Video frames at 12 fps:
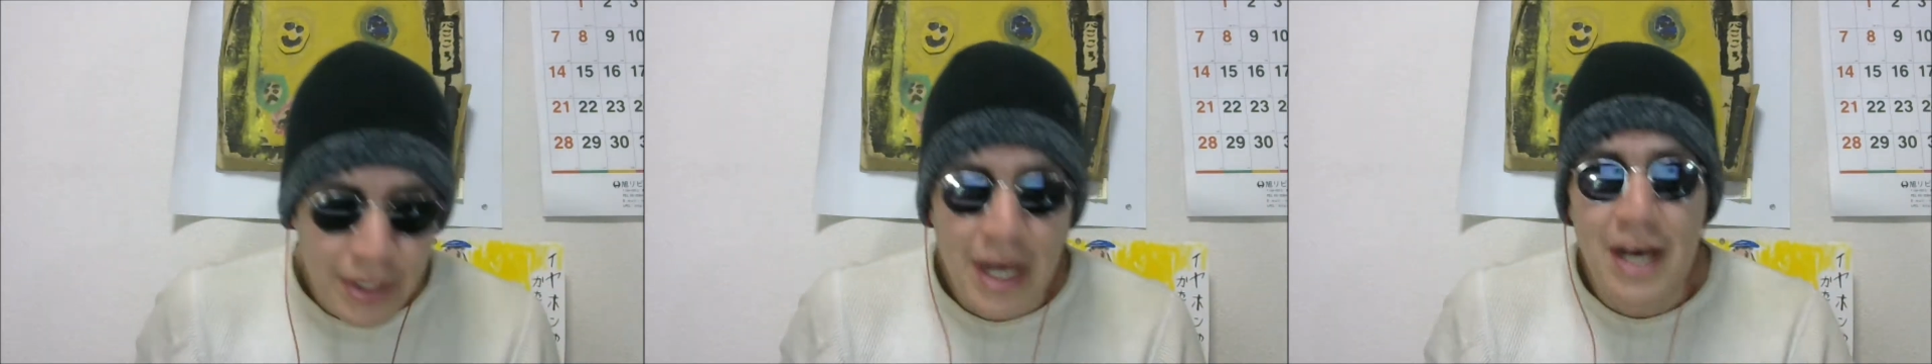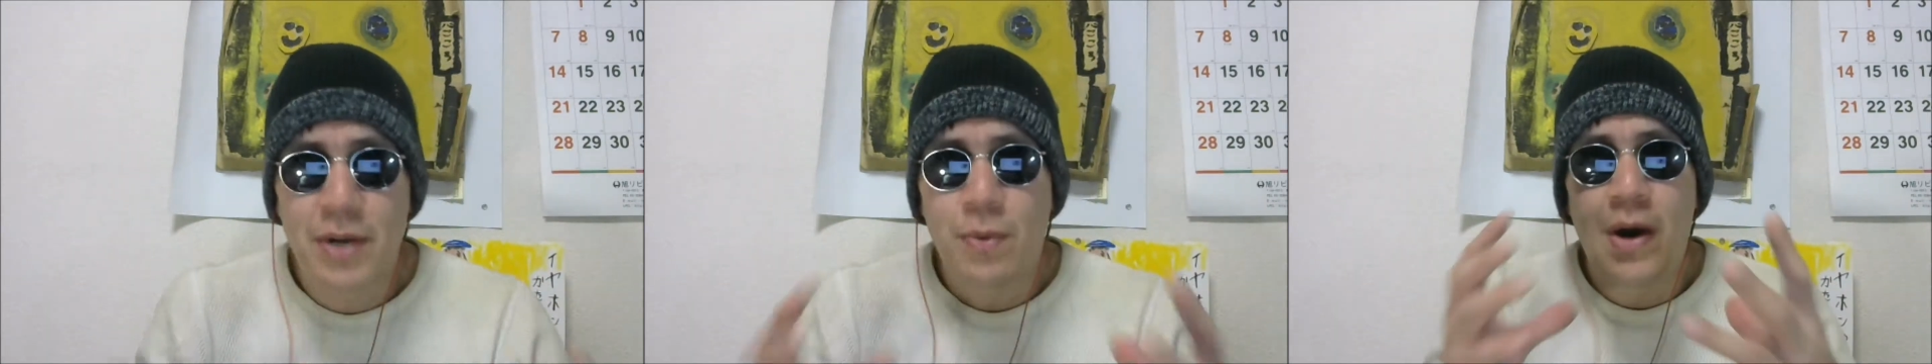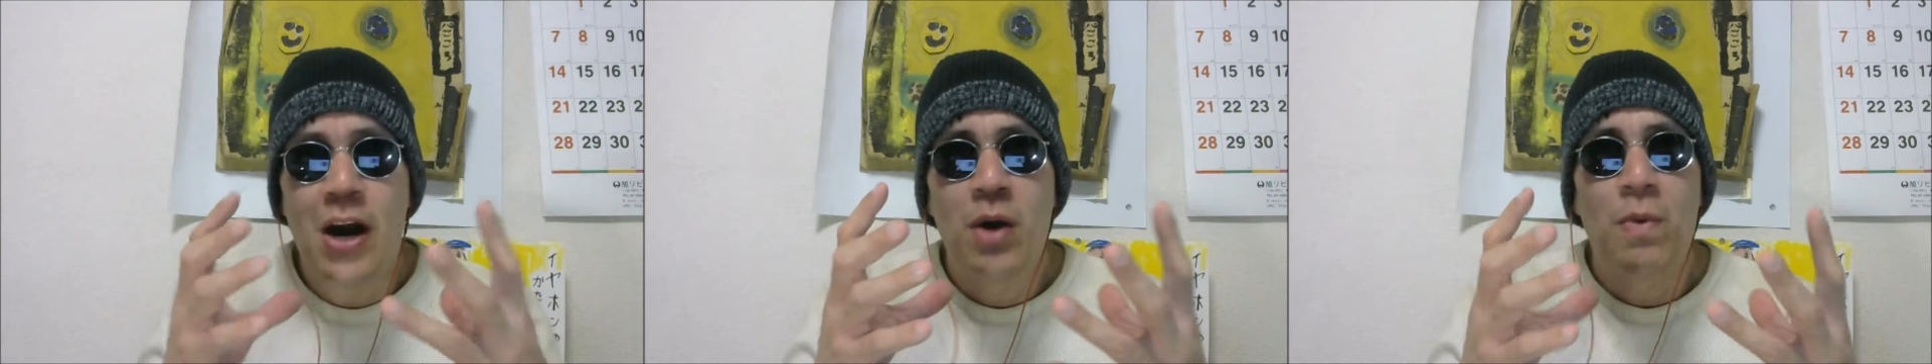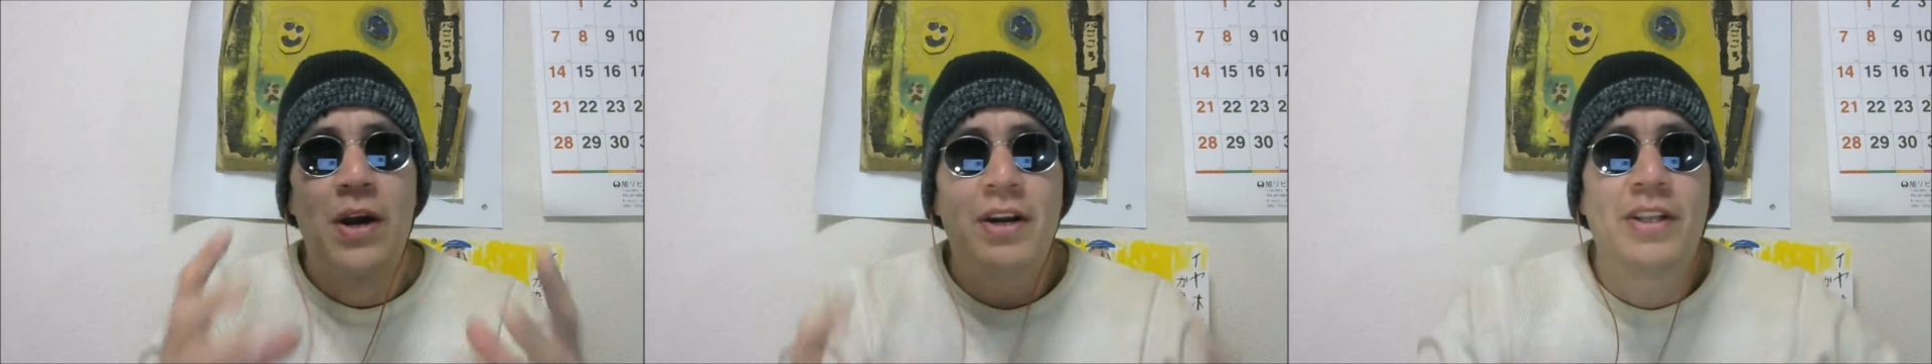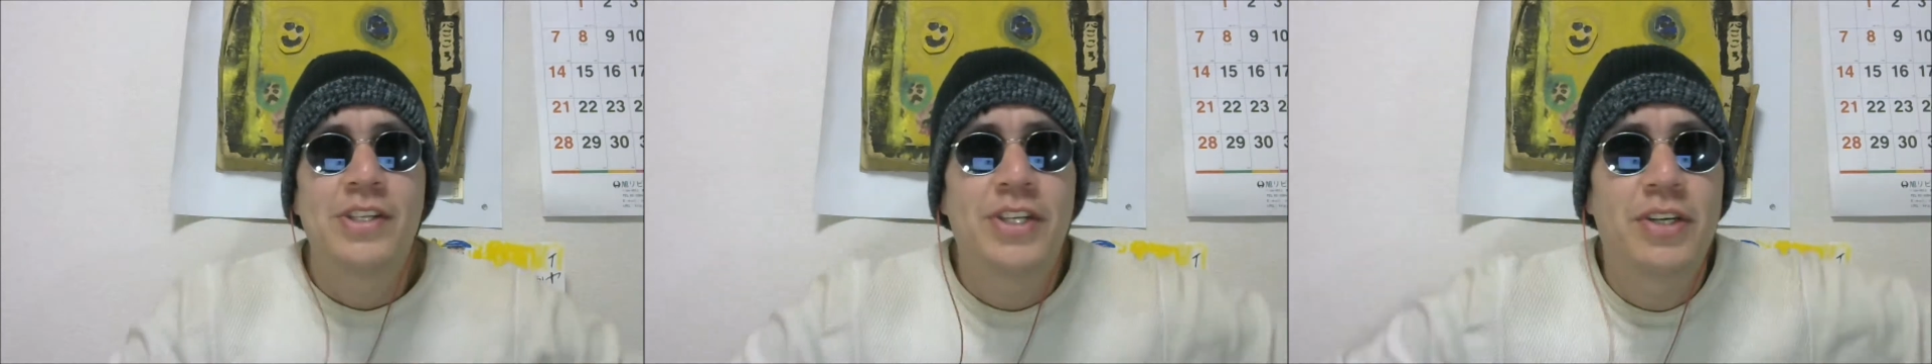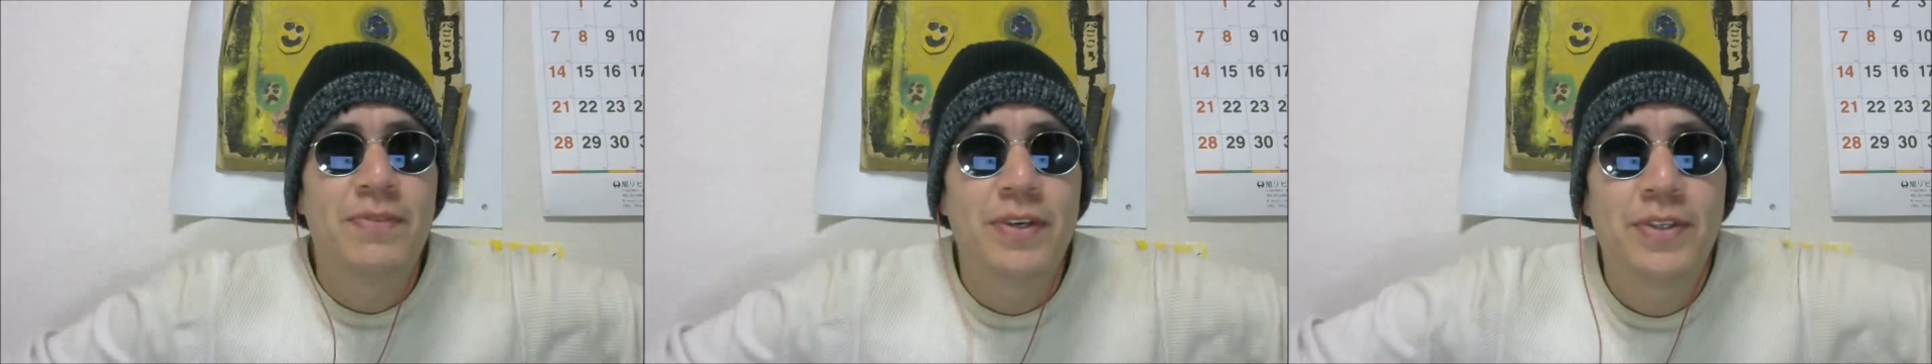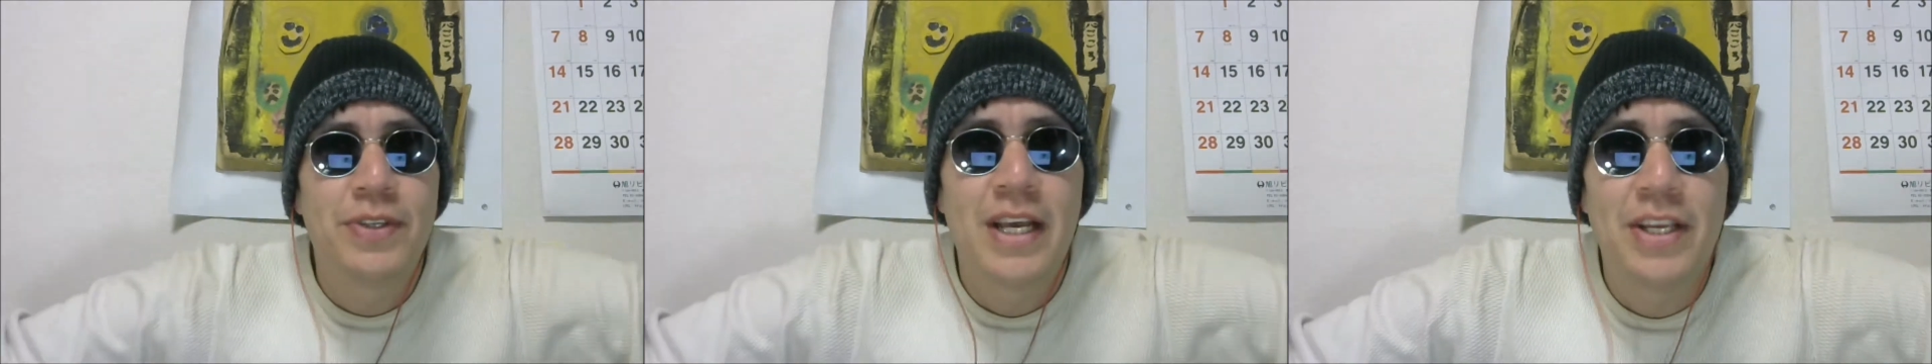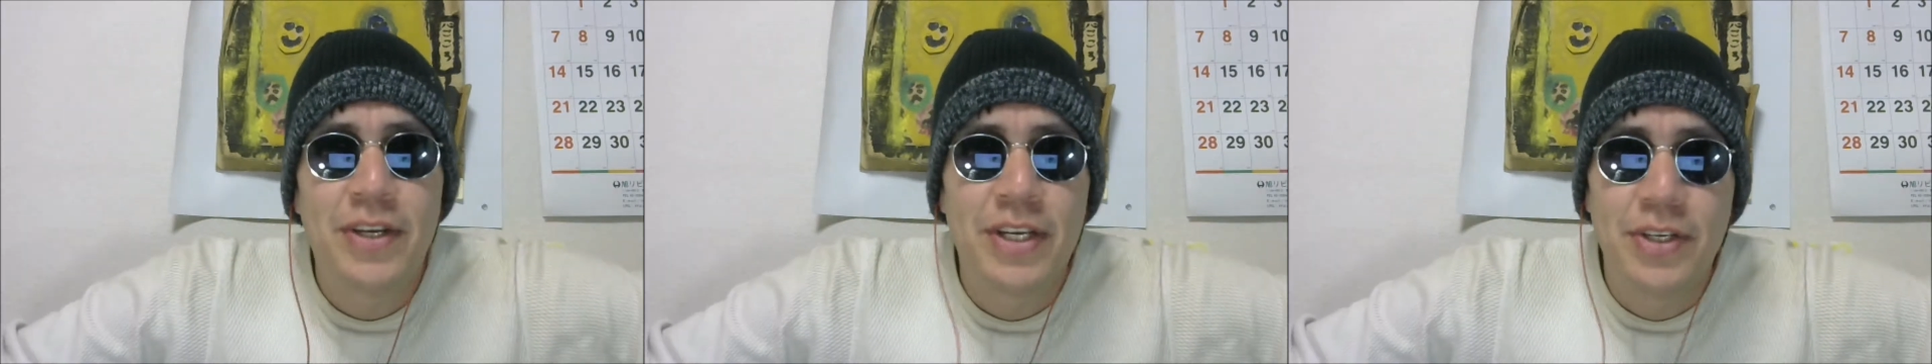on how to hotwire the servo so
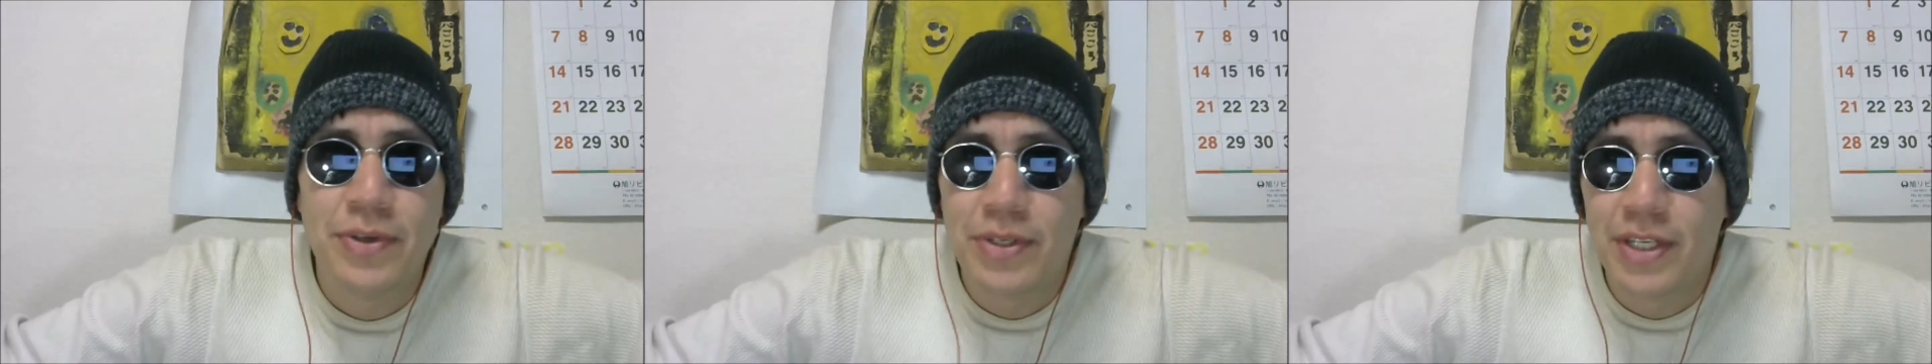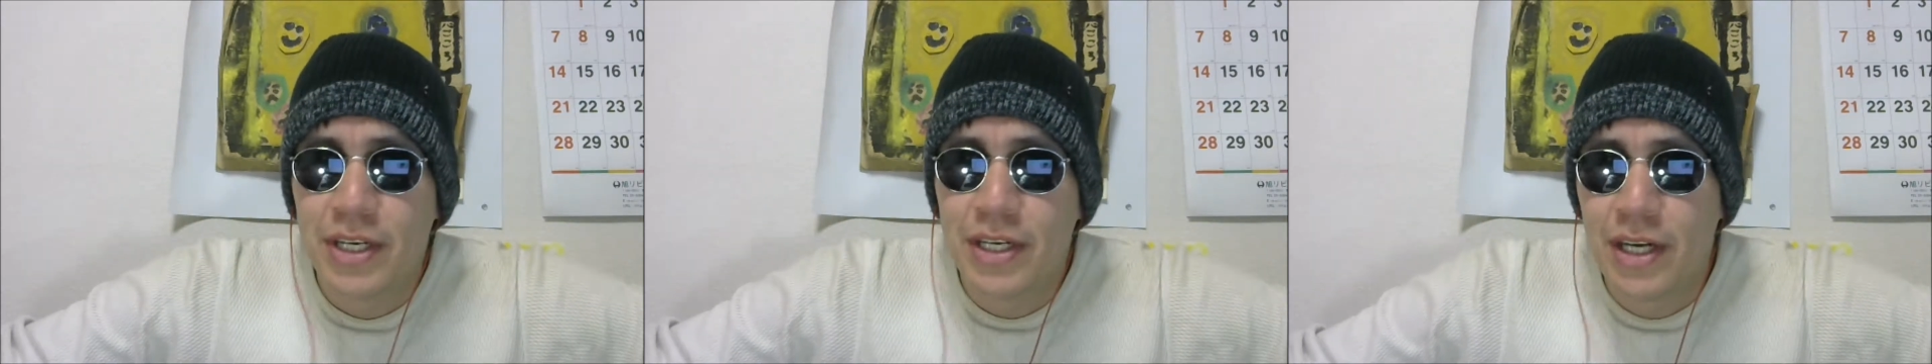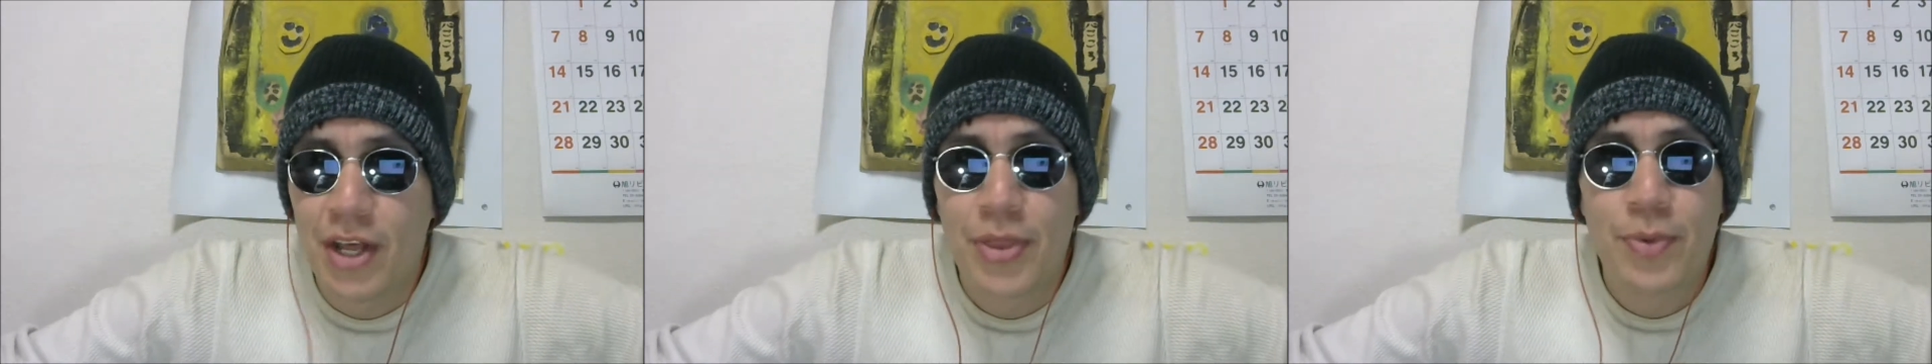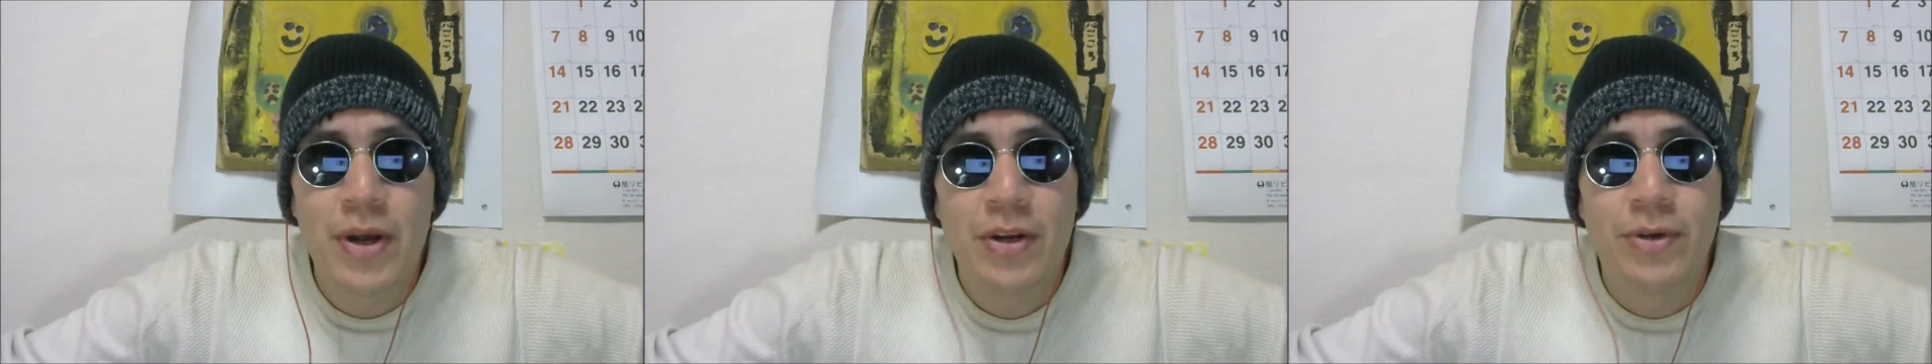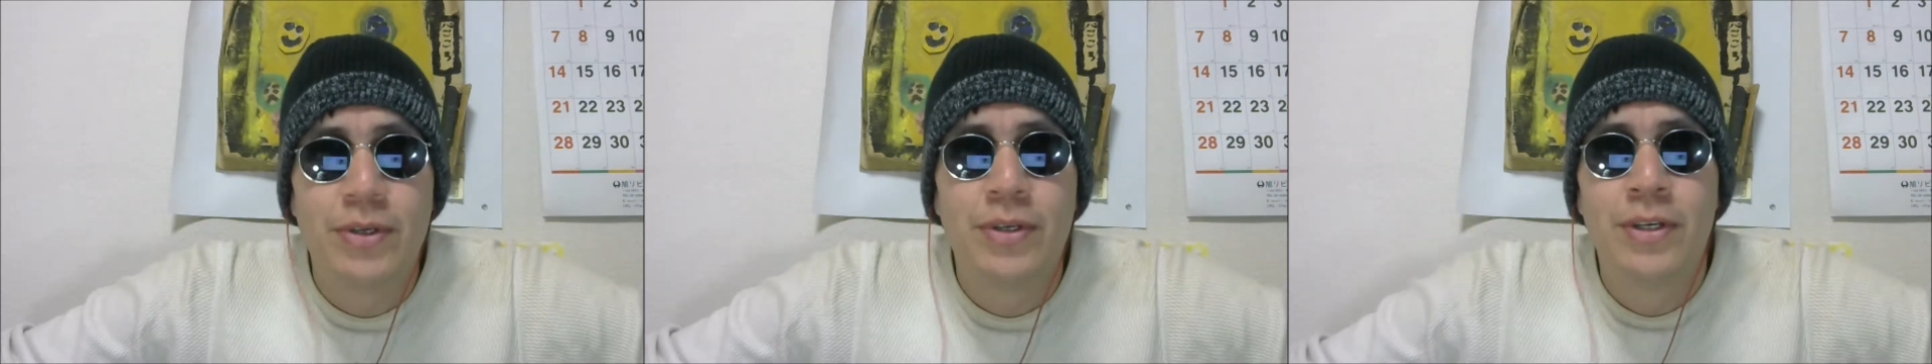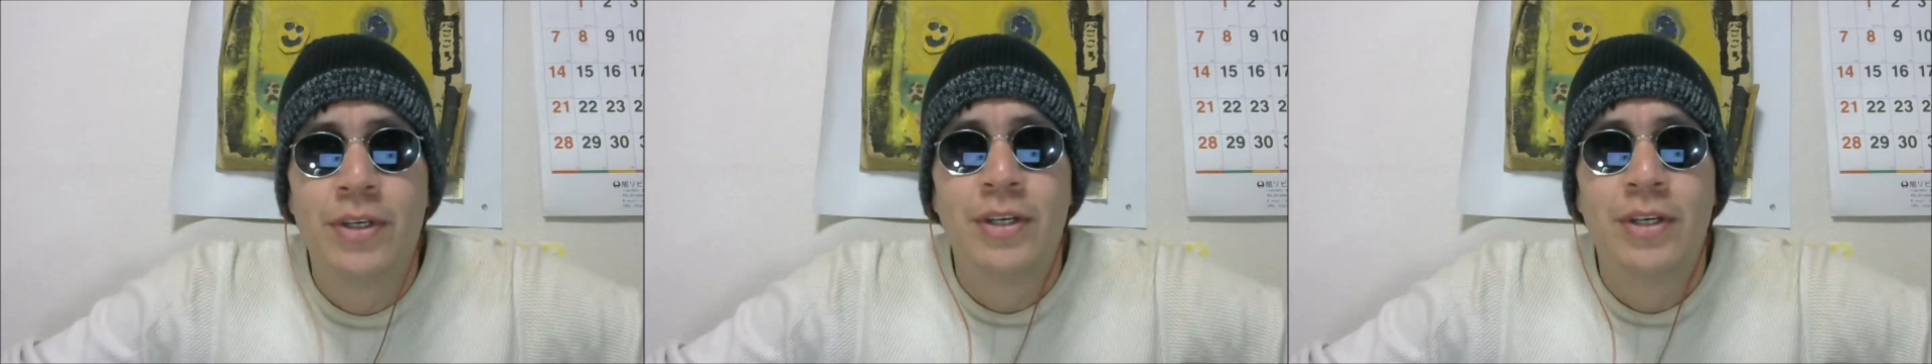that you can use a throttle,